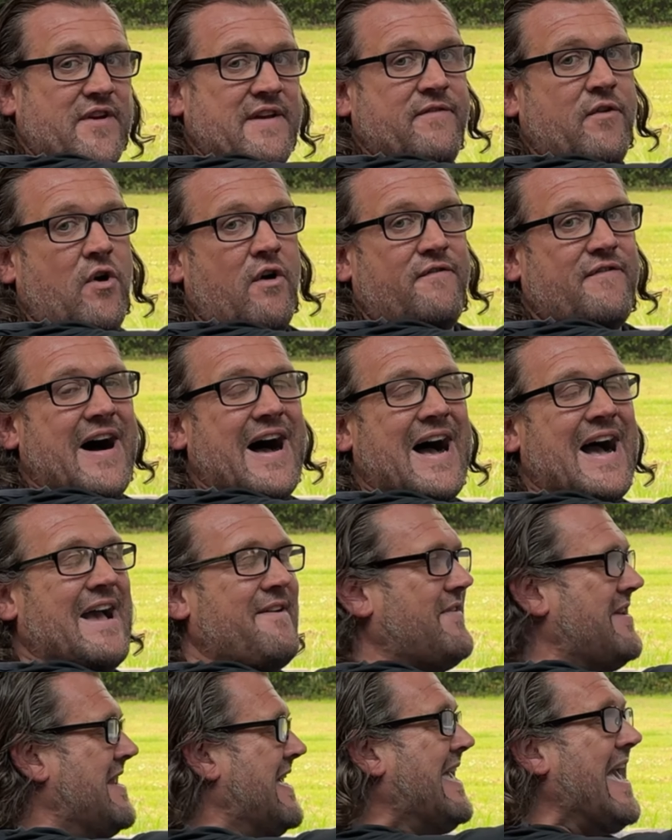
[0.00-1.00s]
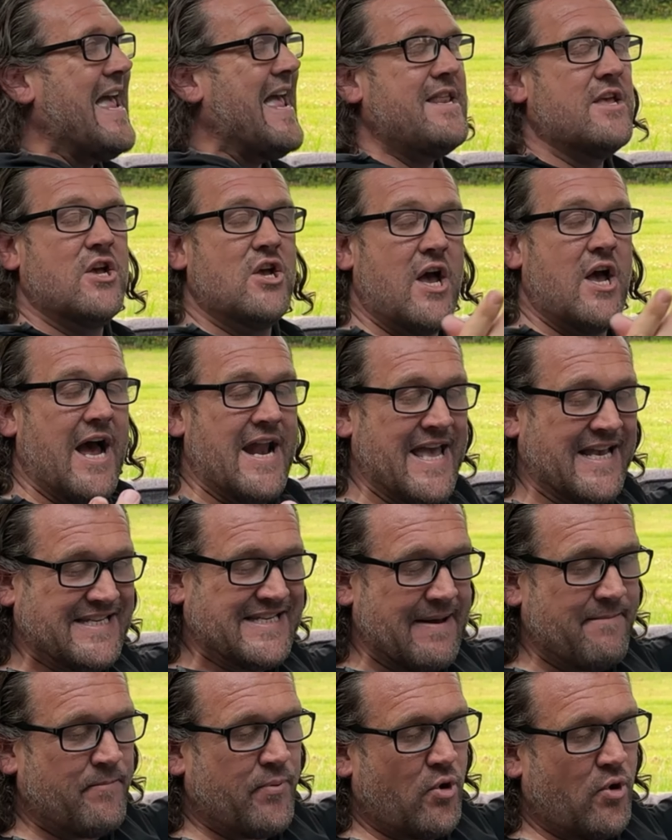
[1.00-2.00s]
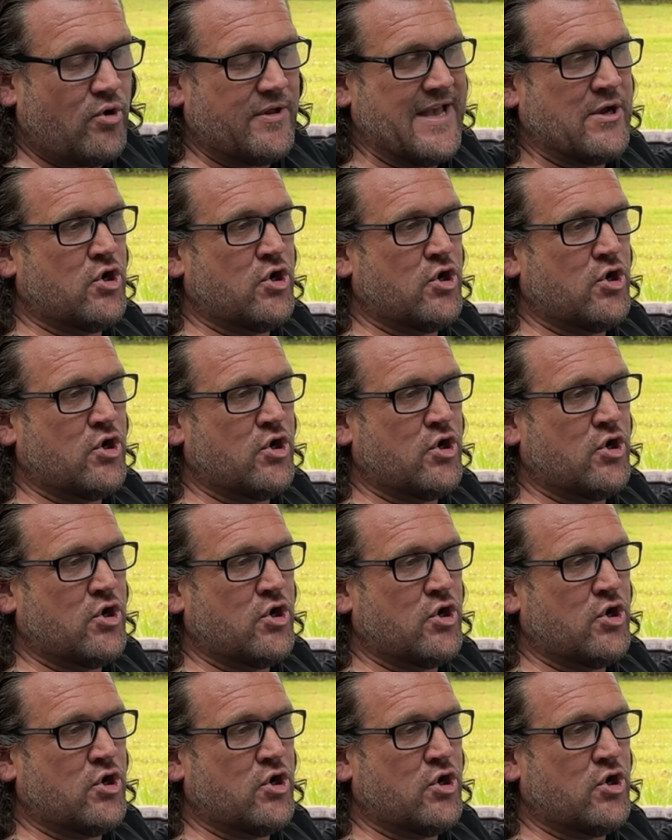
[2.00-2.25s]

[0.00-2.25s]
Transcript: 3, 4, 5, and again, an example,